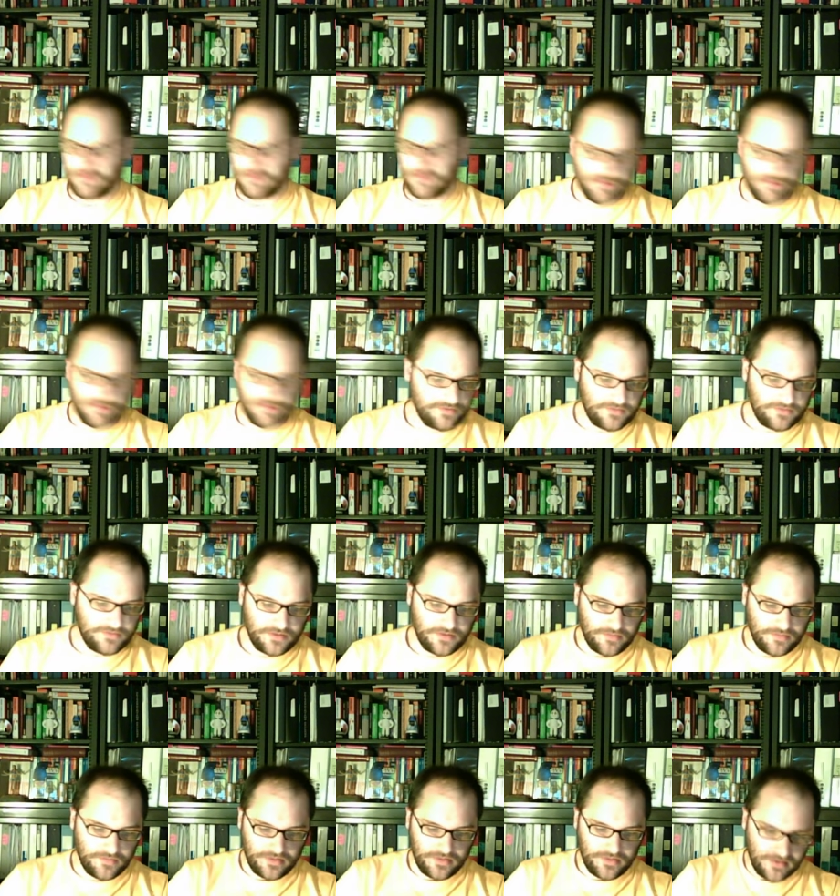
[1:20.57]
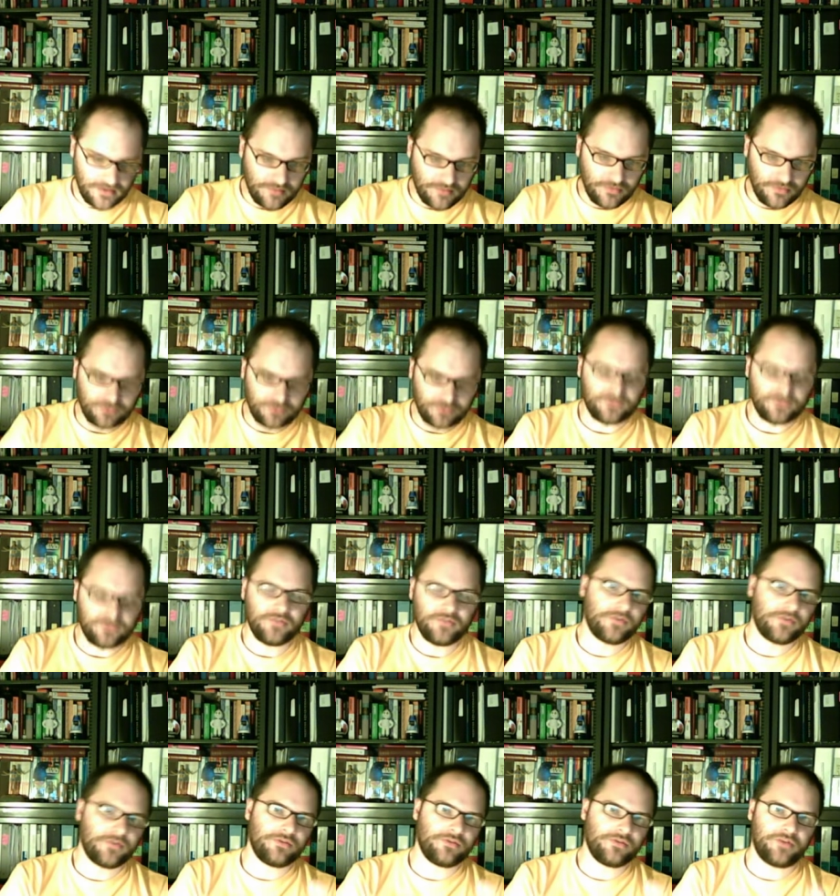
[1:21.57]
This is going to be the most
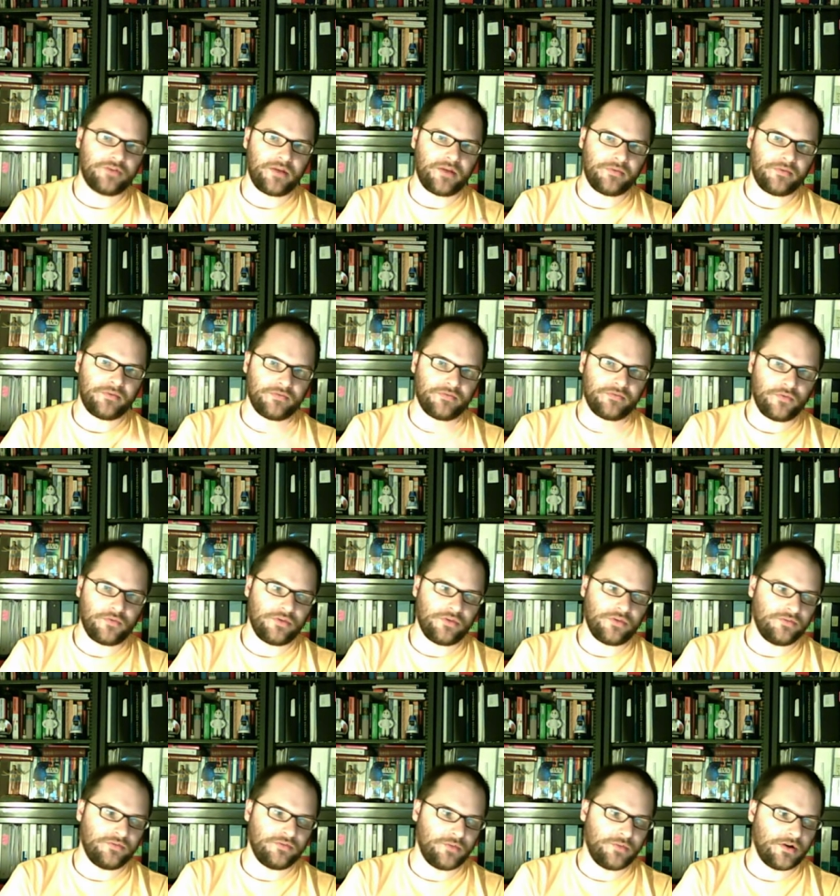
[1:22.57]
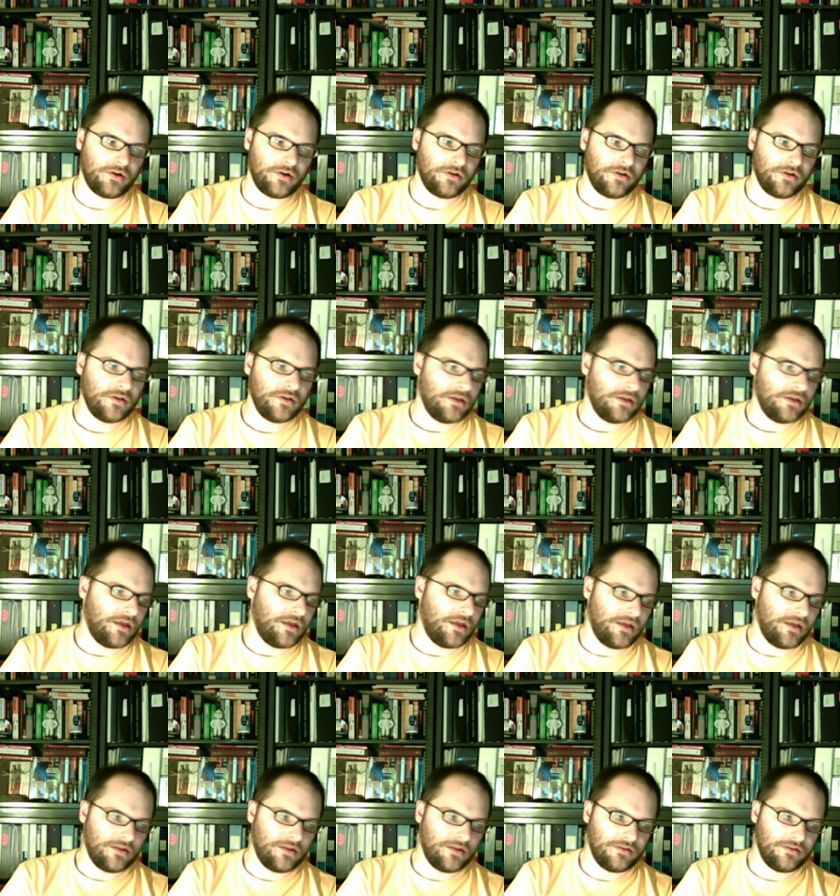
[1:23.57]
difficult chapter for this part.
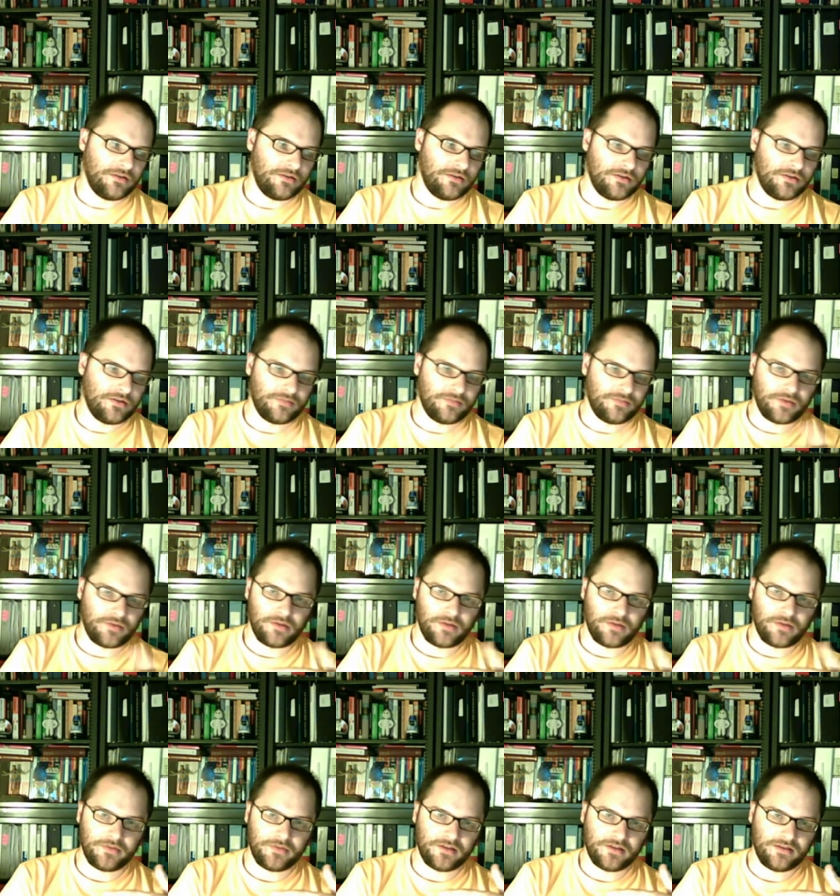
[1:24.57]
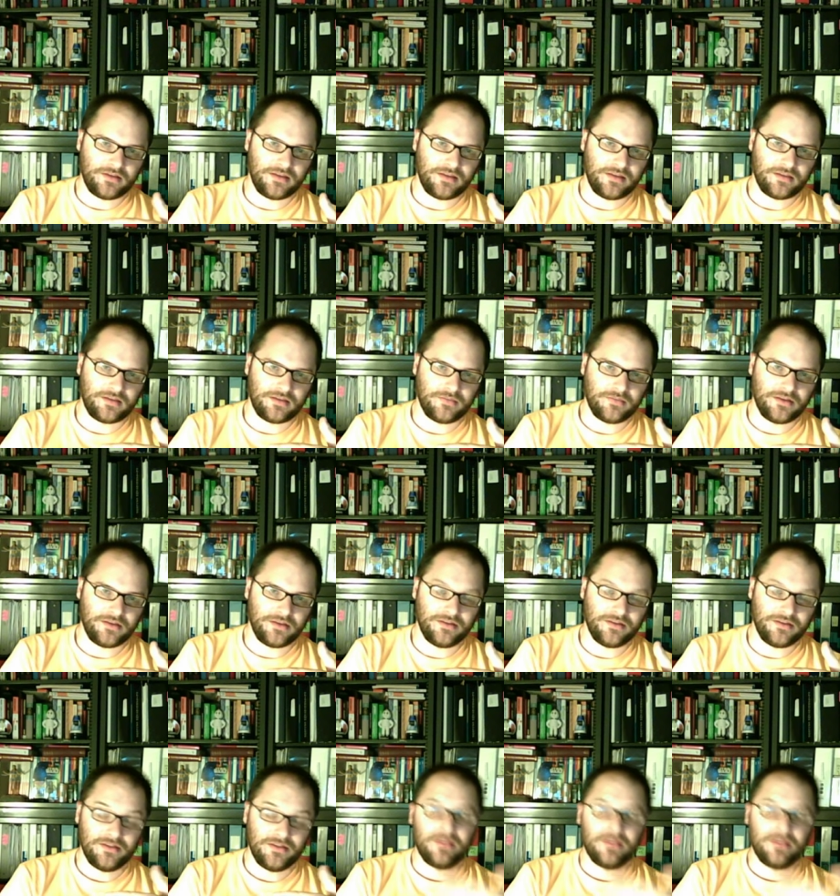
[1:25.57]
And it's probably going to take
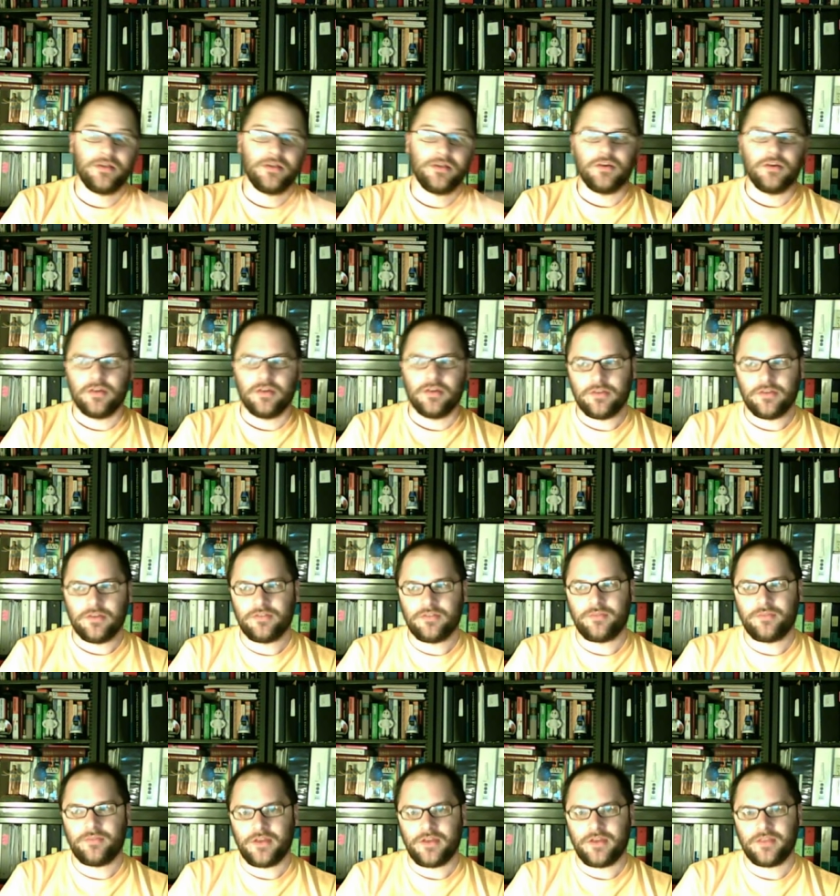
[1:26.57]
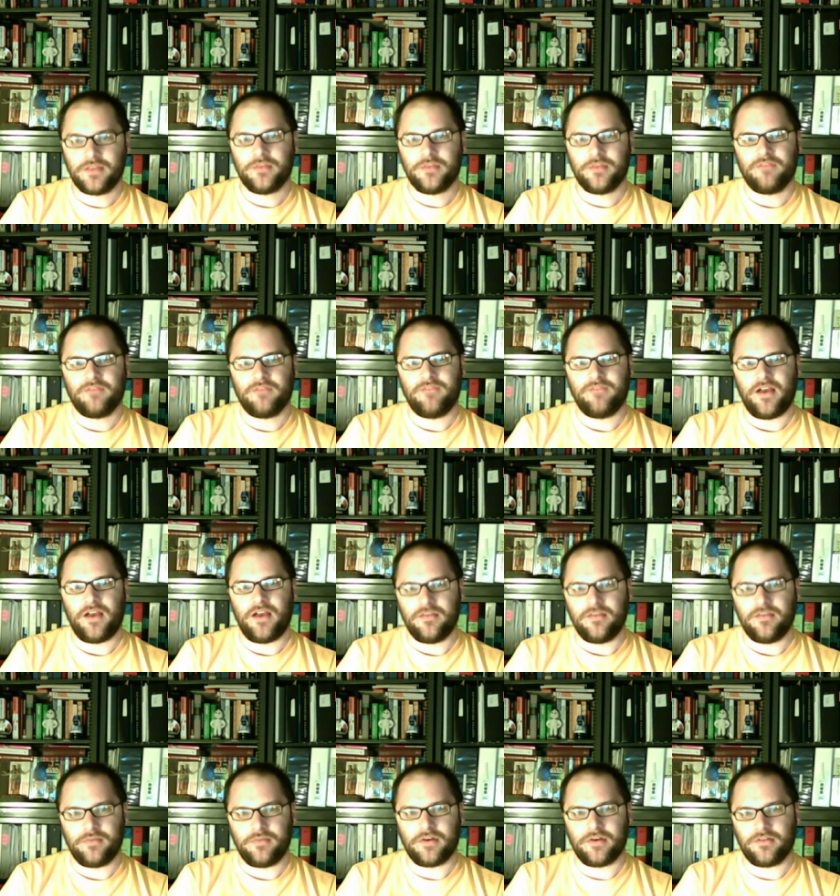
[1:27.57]
me, this is probably going to be a
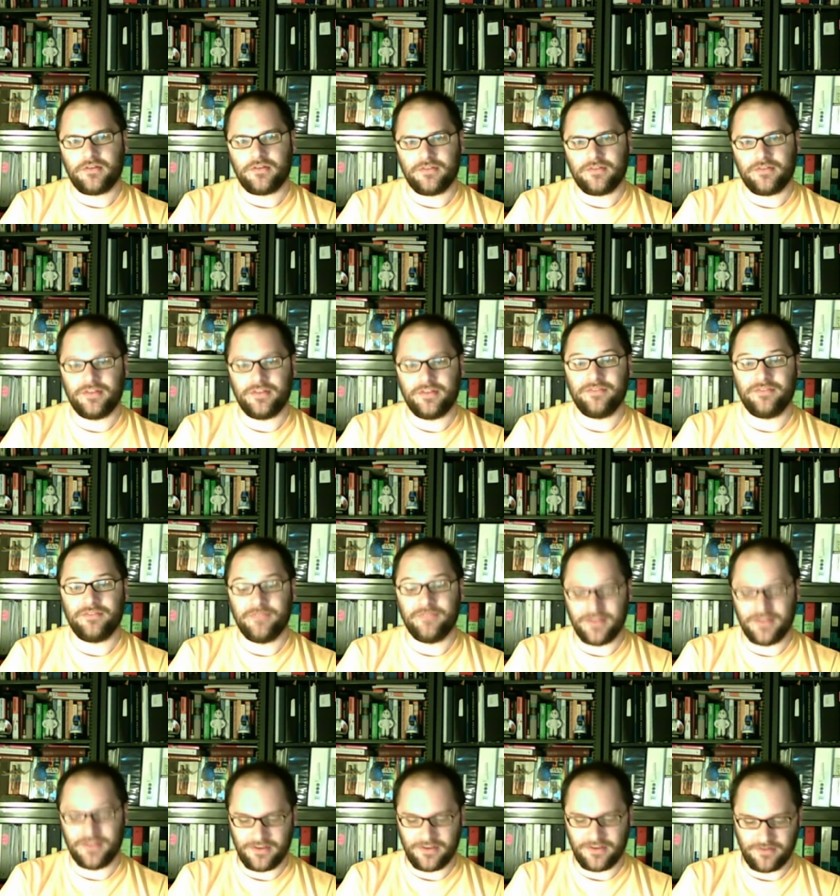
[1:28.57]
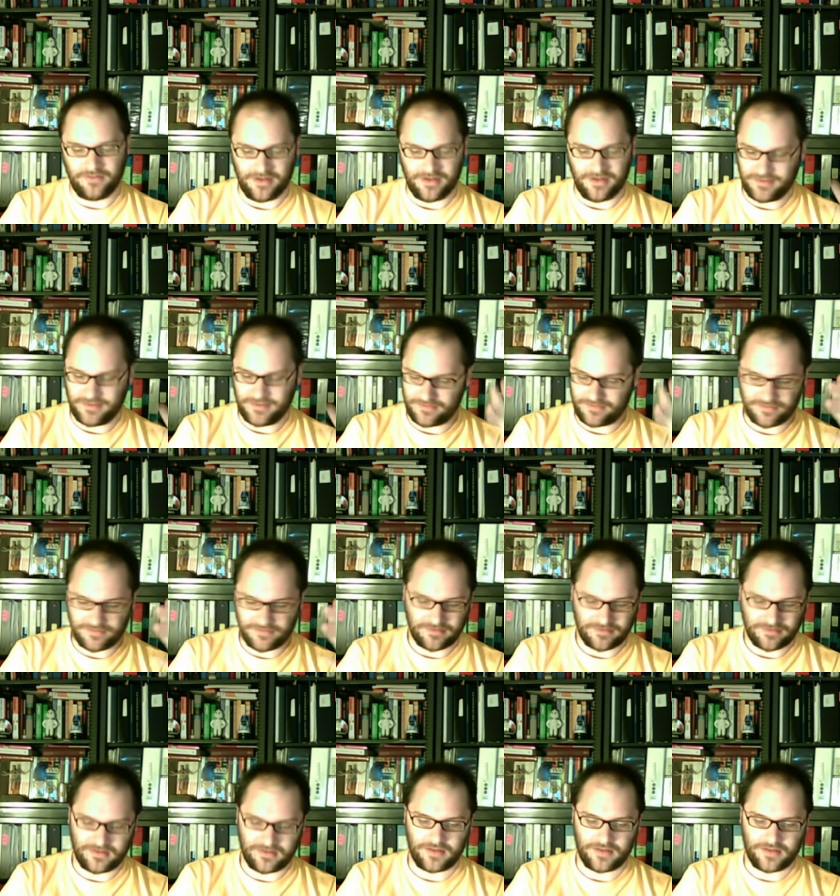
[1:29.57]
5-part video. There's just
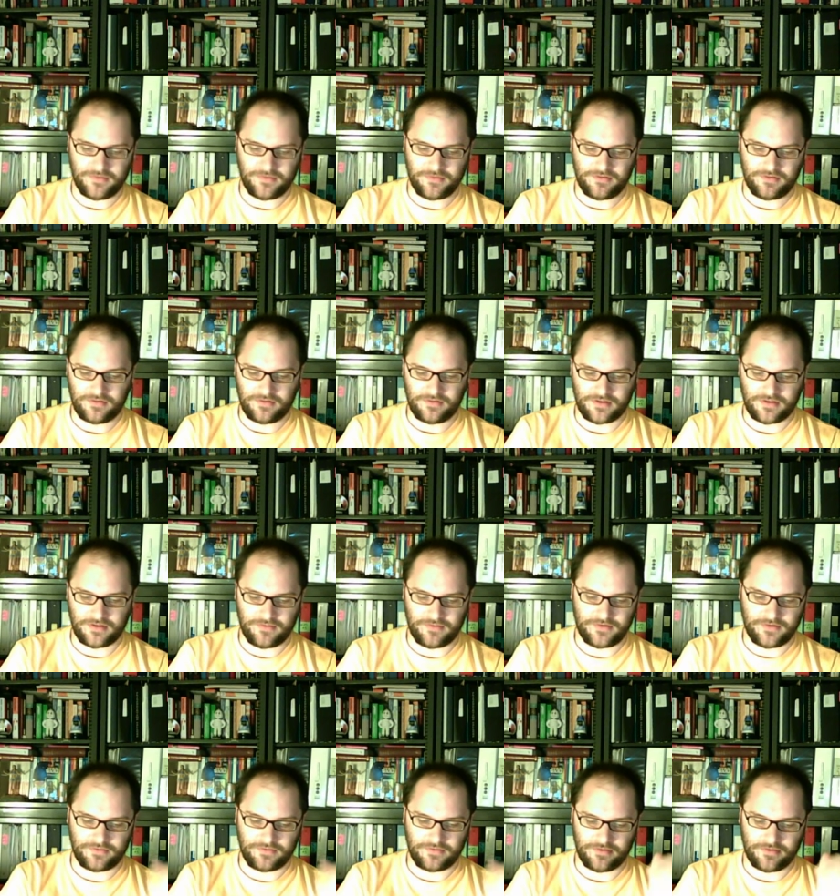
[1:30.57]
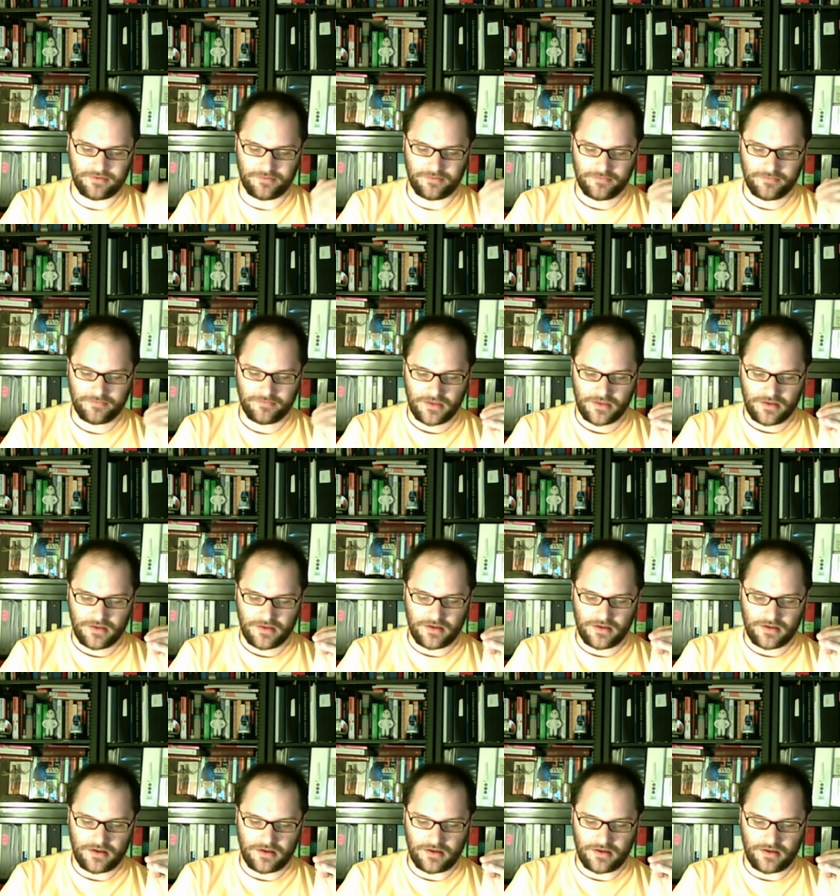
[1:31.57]
a lot of material to cover here. So
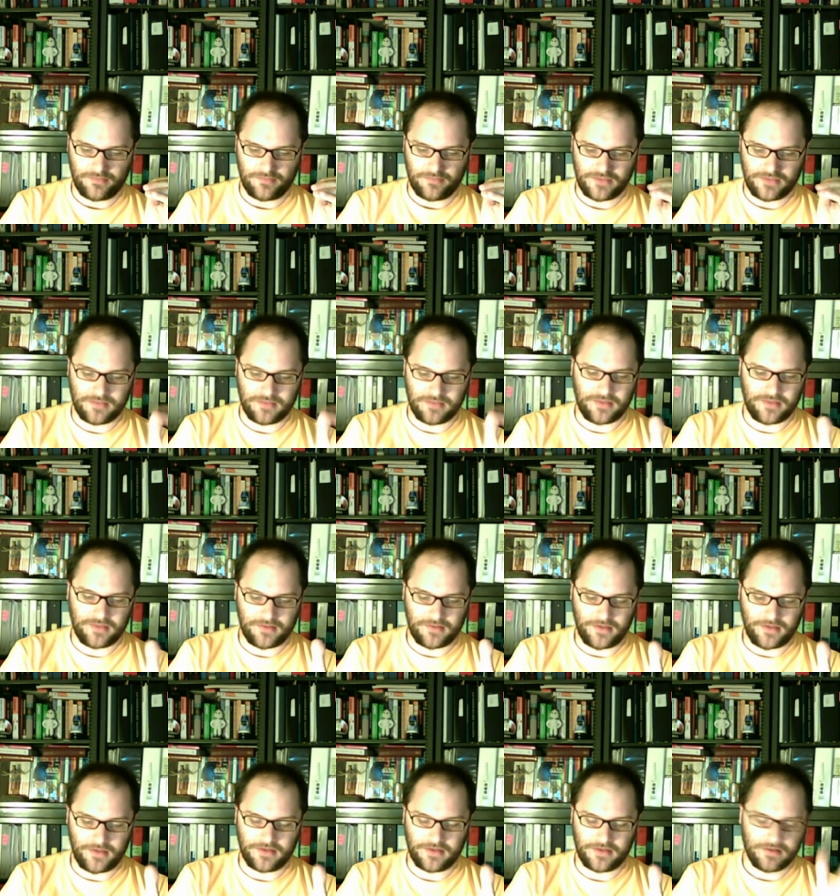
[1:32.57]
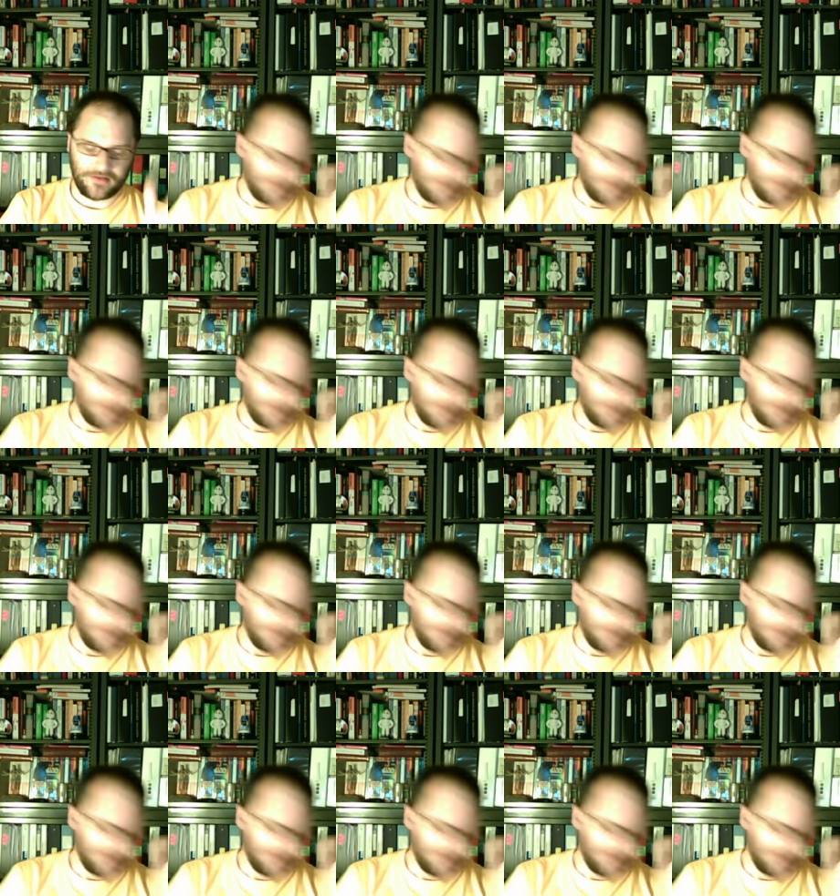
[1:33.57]
keep that in mind.